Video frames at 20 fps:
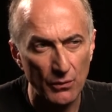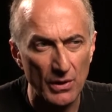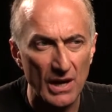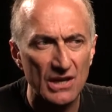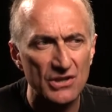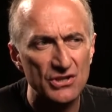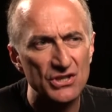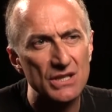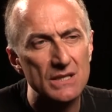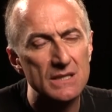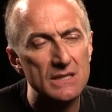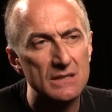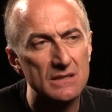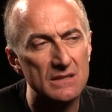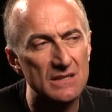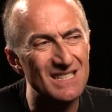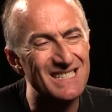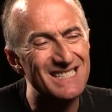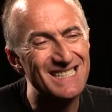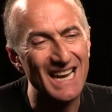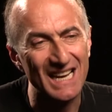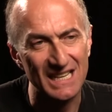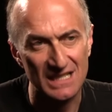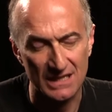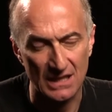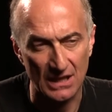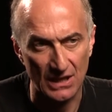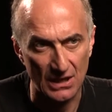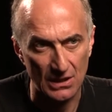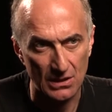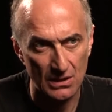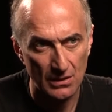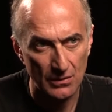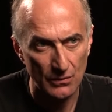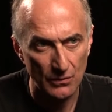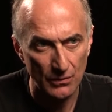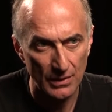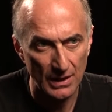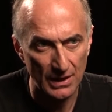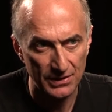We are just discussing it.
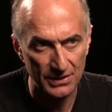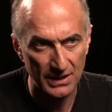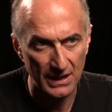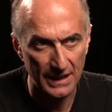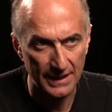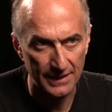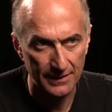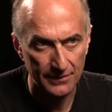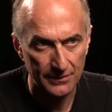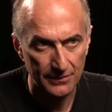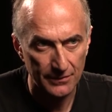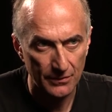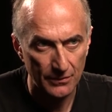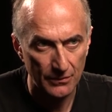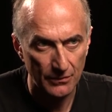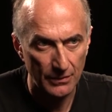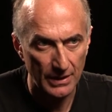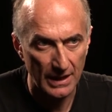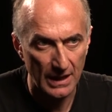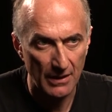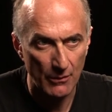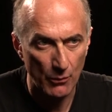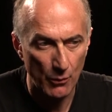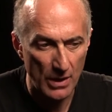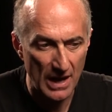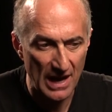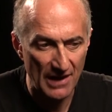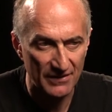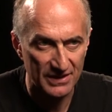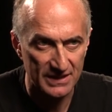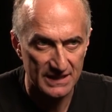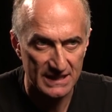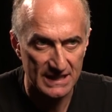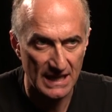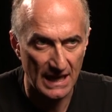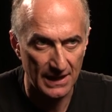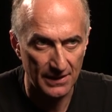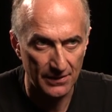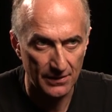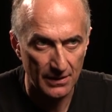We are dealing. We uh, we haven't
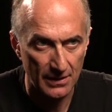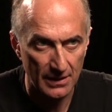signed